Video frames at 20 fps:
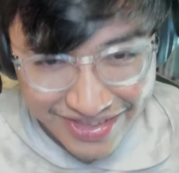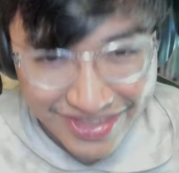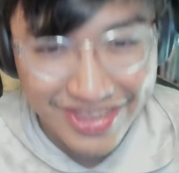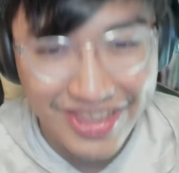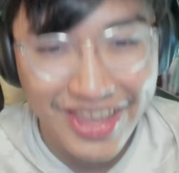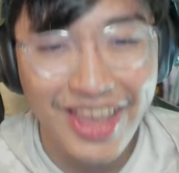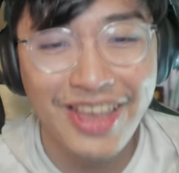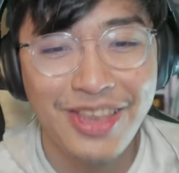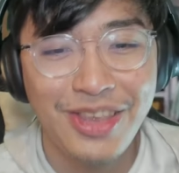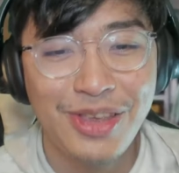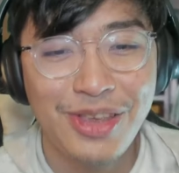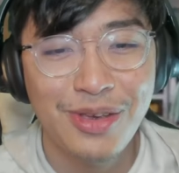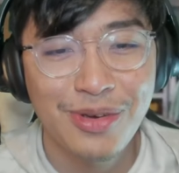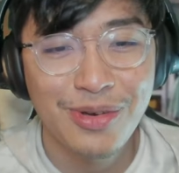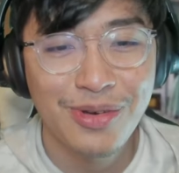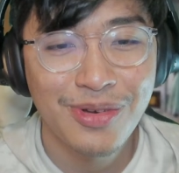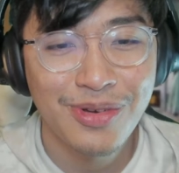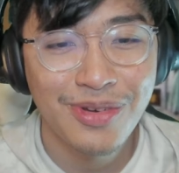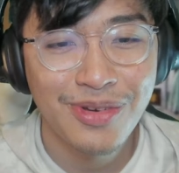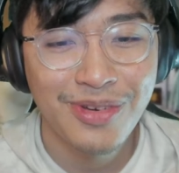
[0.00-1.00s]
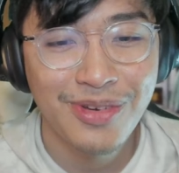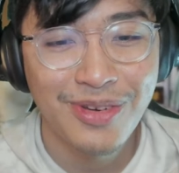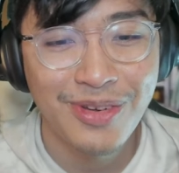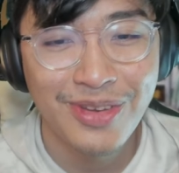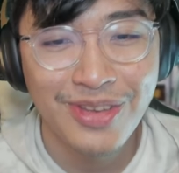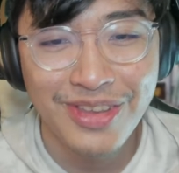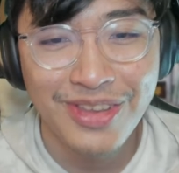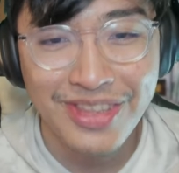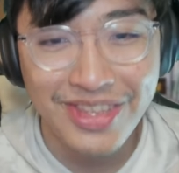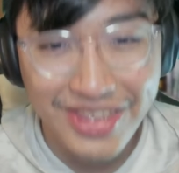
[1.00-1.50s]
Thank you.
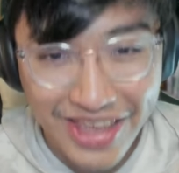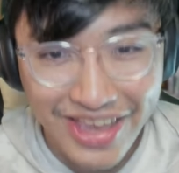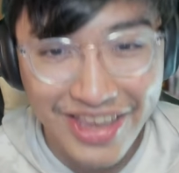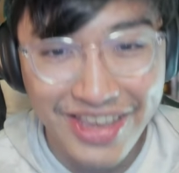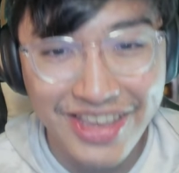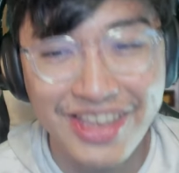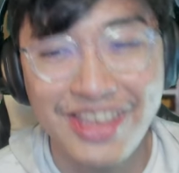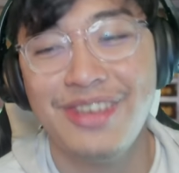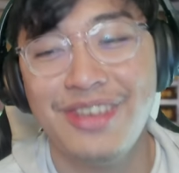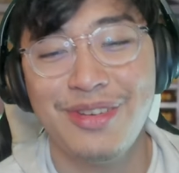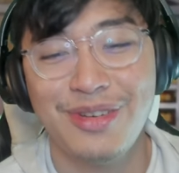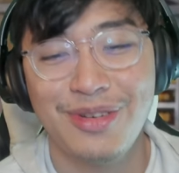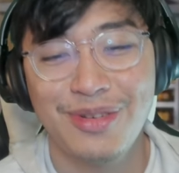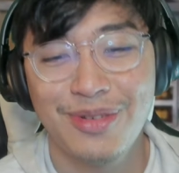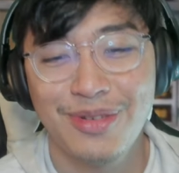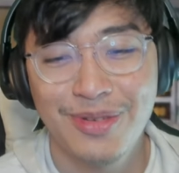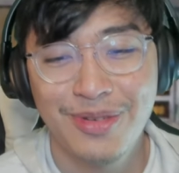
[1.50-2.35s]
Thank you.